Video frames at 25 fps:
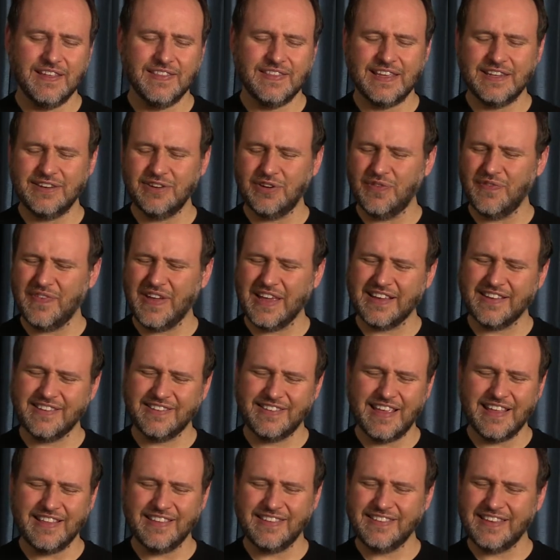They don't make
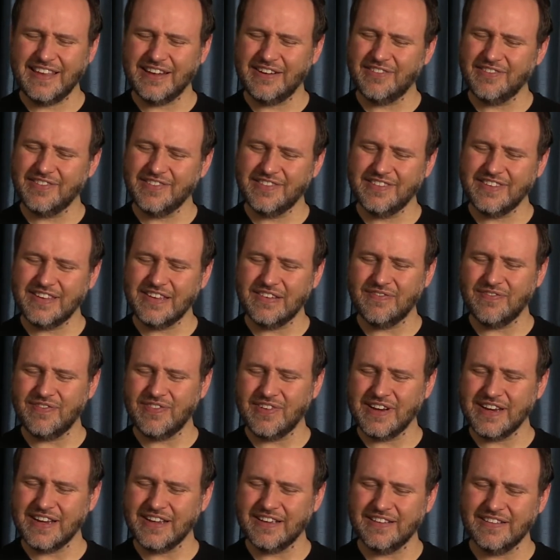sense, they don't seem
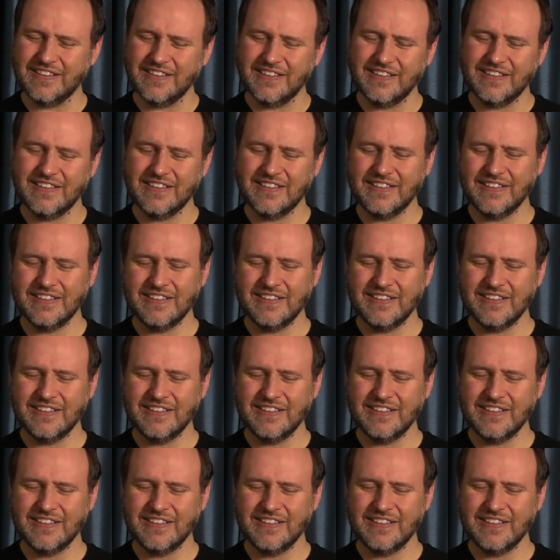real.